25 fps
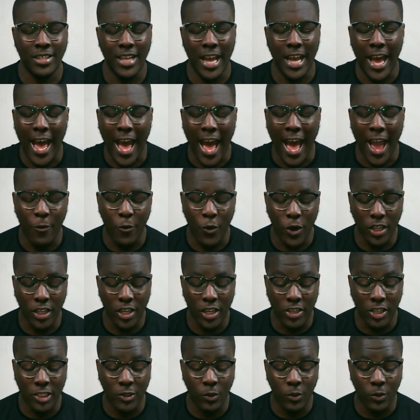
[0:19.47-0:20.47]
Because I
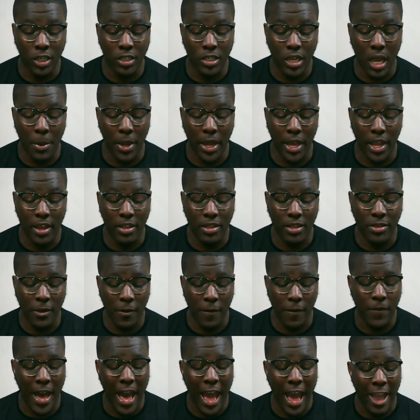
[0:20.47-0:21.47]
really just want to talk about
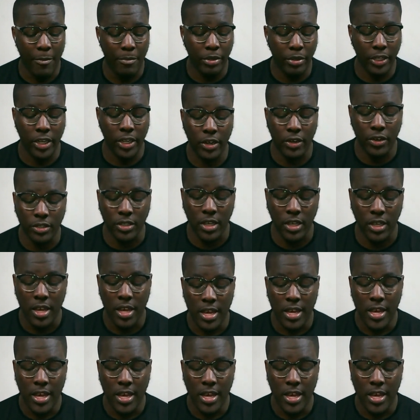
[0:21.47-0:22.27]
the five players